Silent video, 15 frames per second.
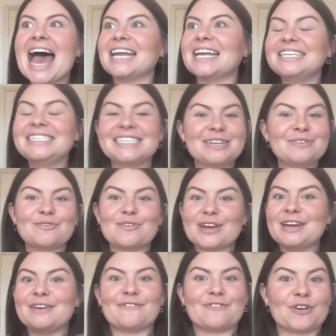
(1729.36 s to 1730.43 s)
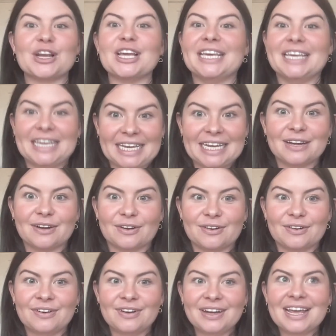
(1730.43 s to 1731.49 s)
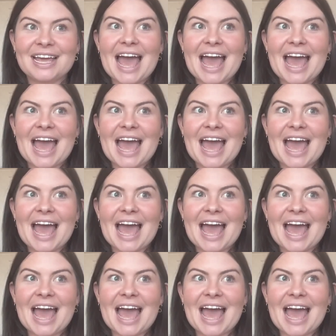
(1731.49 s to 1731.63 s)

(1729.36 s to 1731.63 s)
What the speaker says: And I didn't read it for a year.